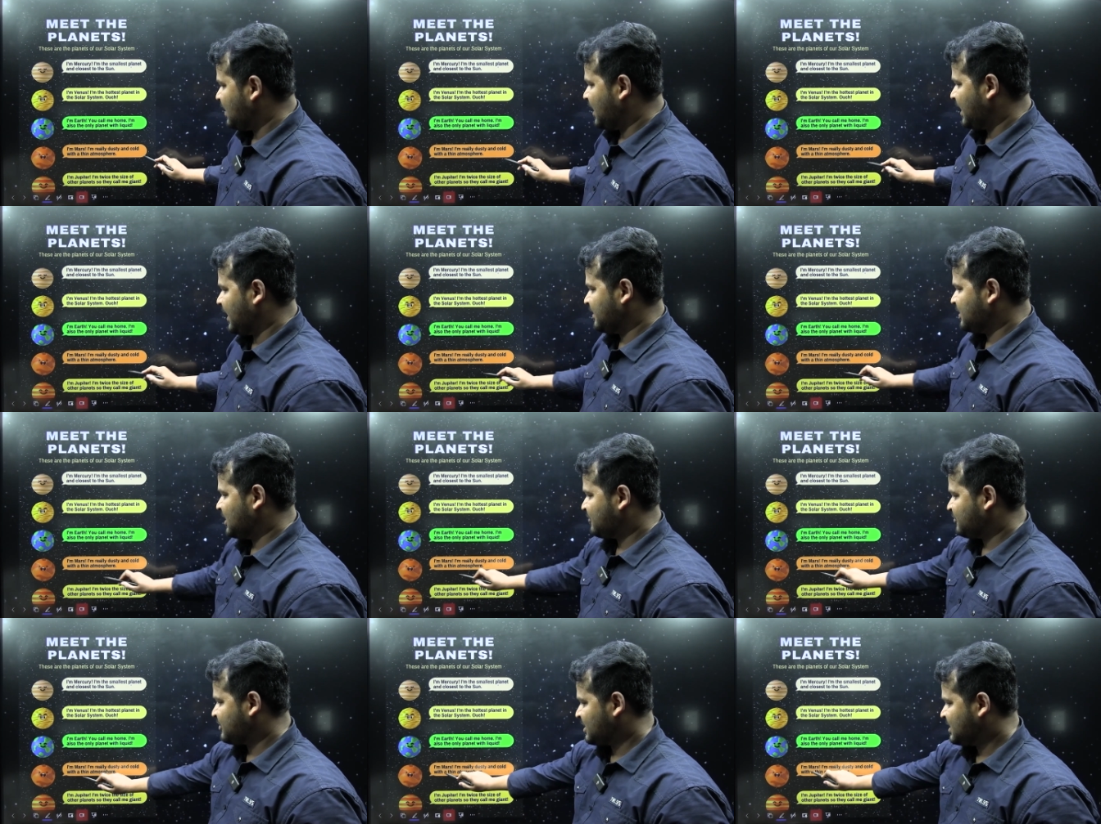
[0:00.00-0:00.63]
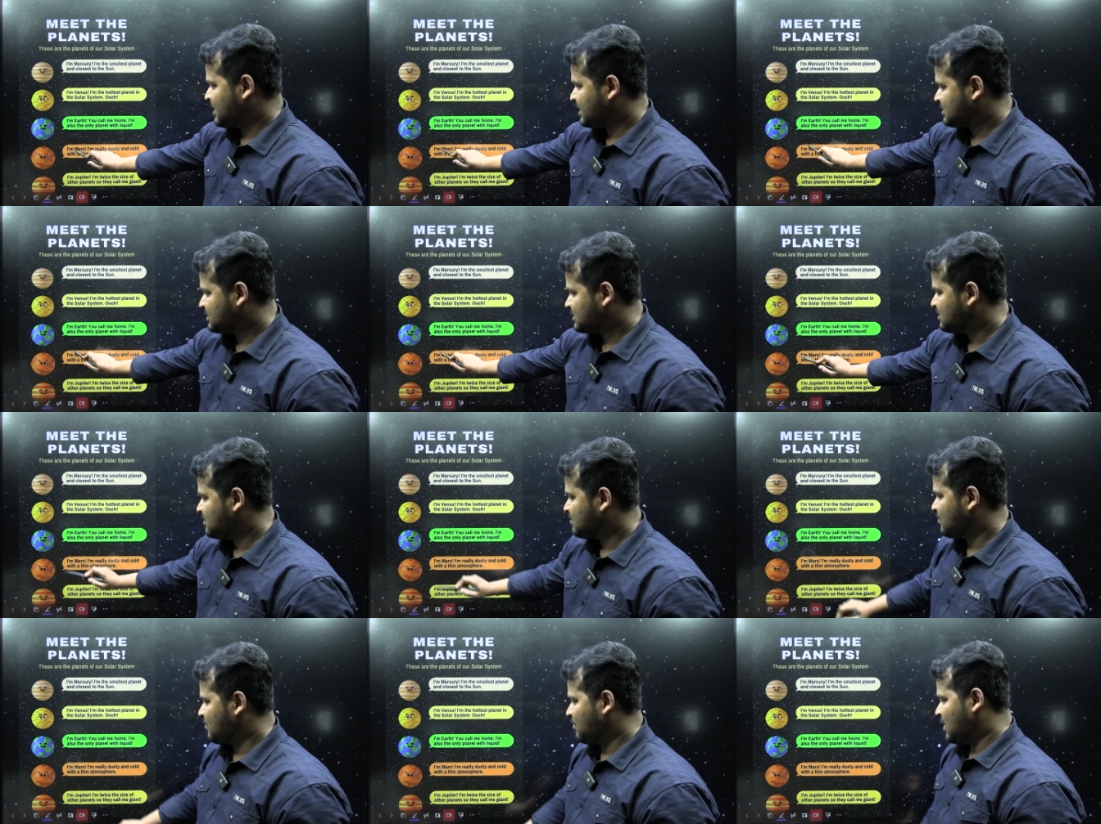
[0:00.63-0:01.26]
And after that,
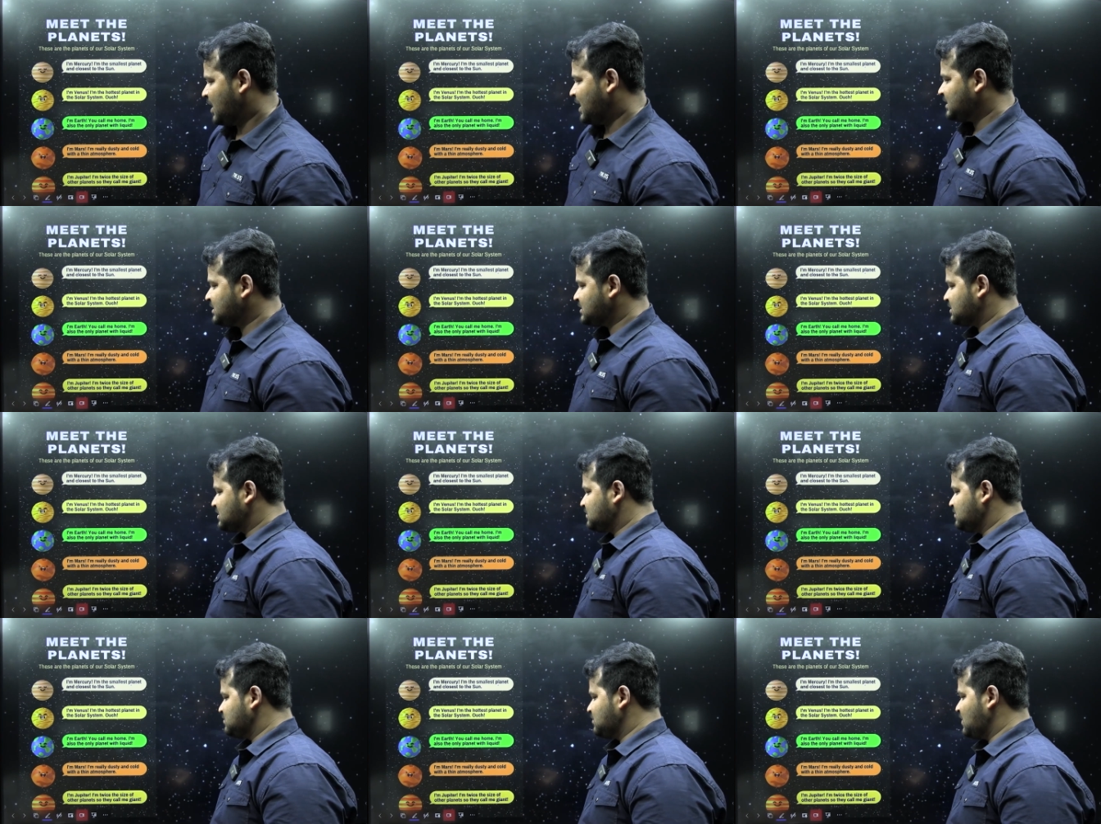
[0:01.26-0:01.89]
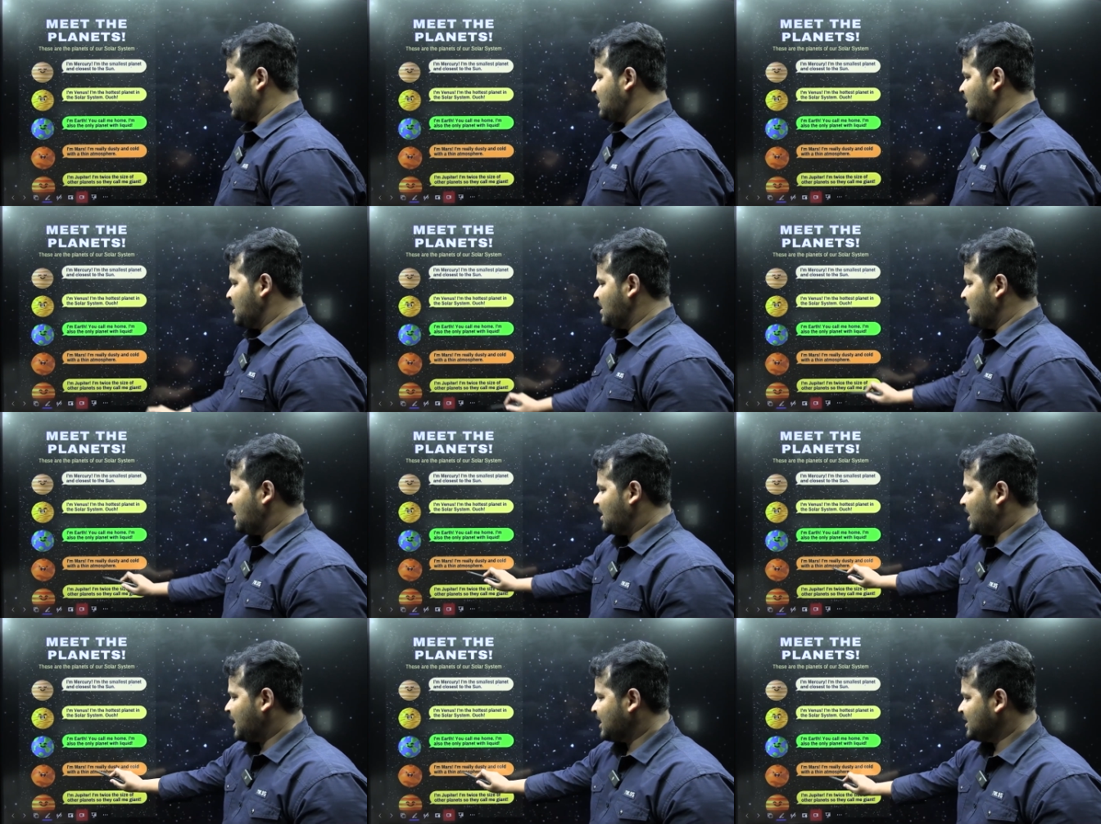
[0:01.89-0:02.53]
Mars.
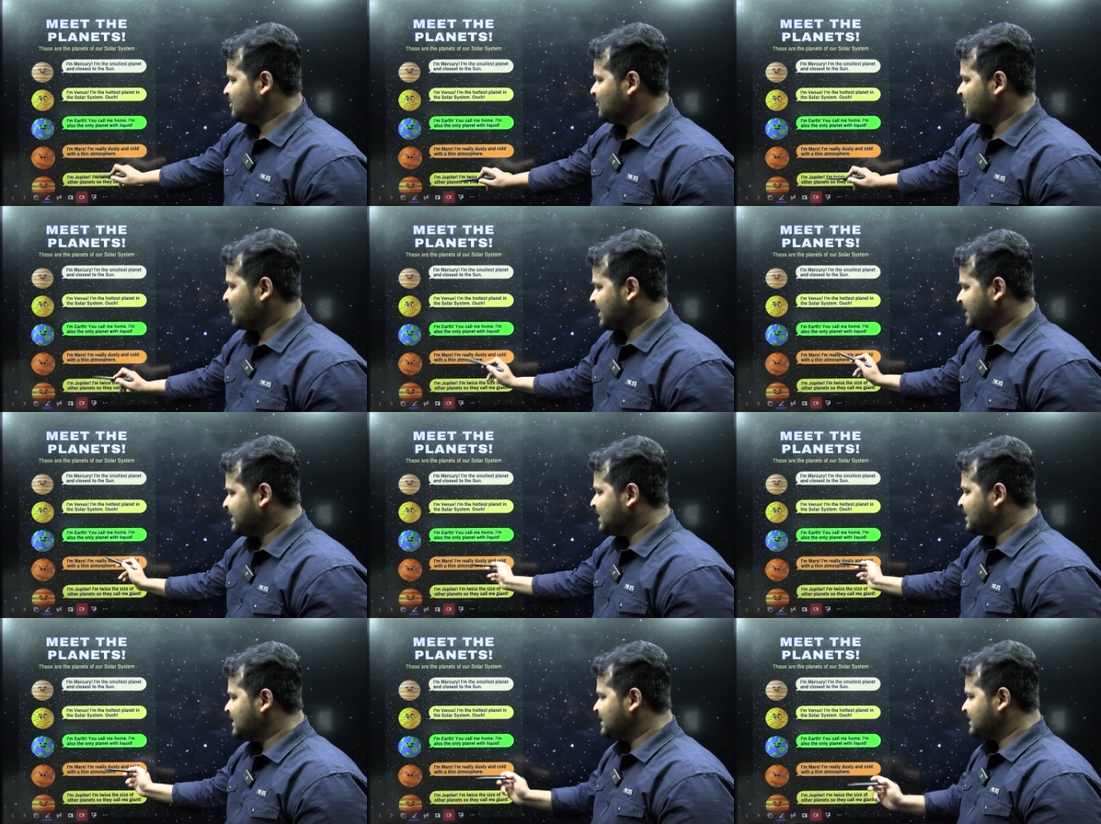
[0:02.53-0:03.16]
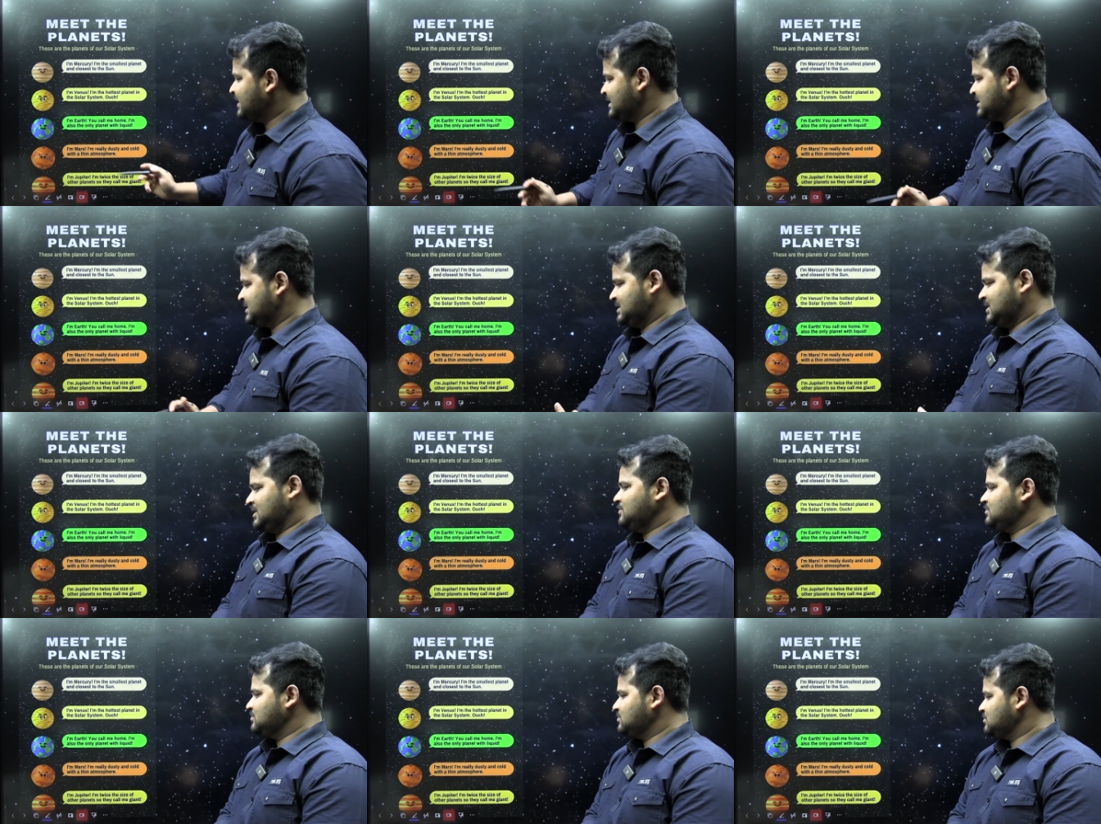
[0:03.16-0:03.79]
I am really
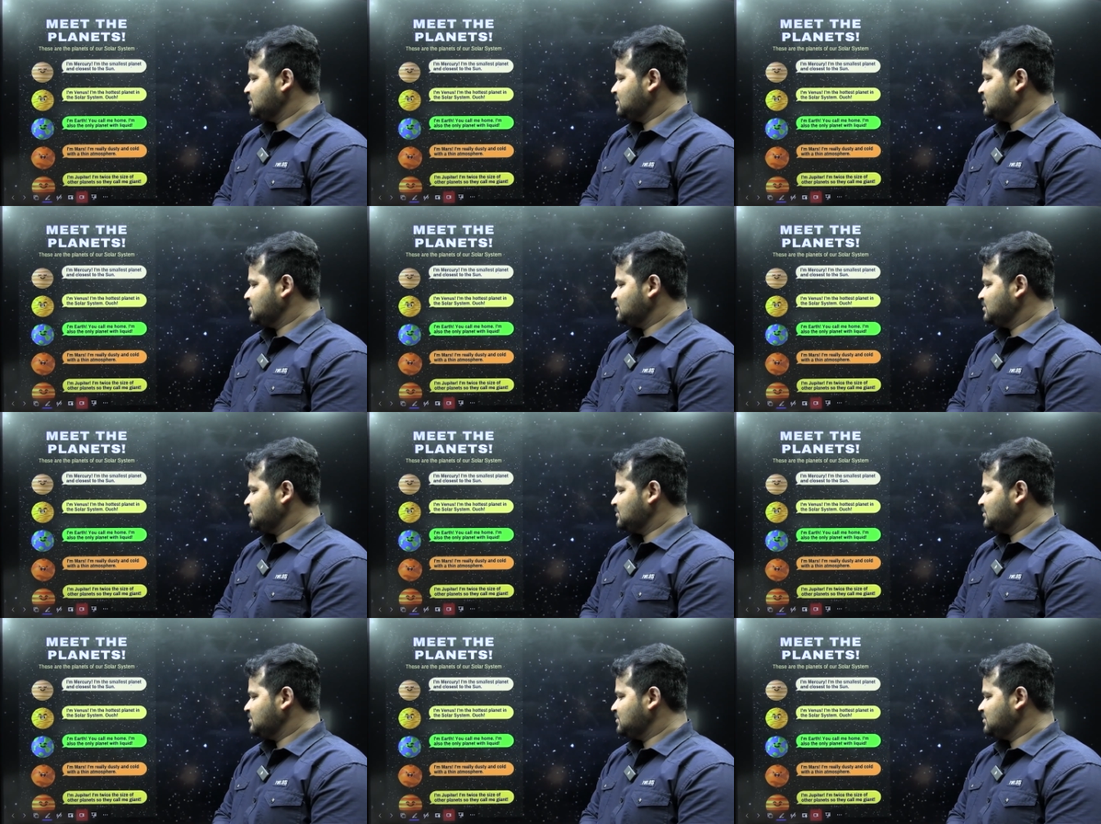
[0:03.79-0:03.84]
dusty